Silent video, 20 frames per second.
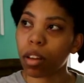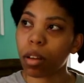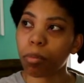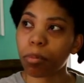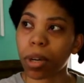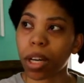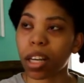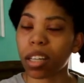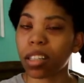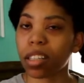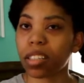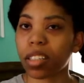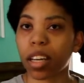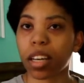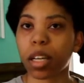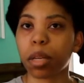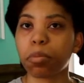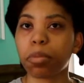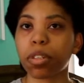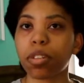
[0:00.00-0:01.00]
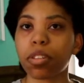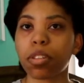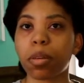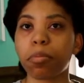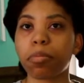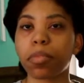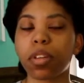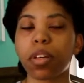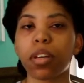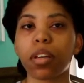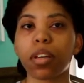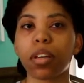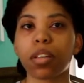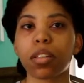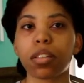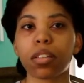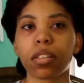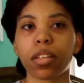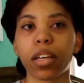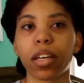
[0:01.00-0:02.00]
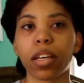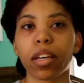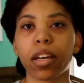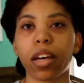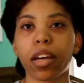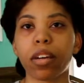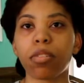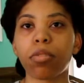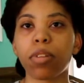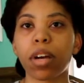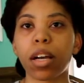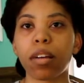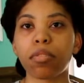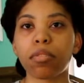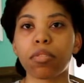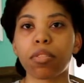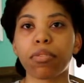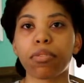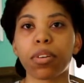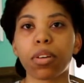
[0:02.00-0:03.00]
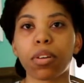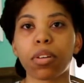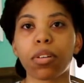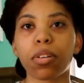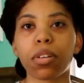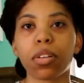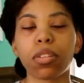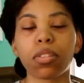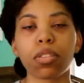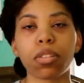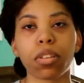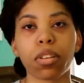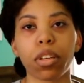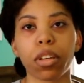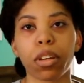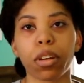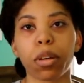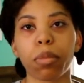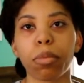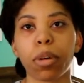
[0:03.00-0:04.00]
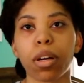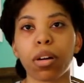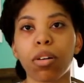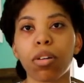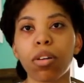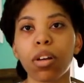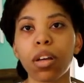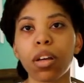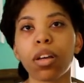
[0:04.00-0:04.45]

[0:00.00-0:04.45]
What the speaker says: body type or something, it's like I don't have to feel insecure about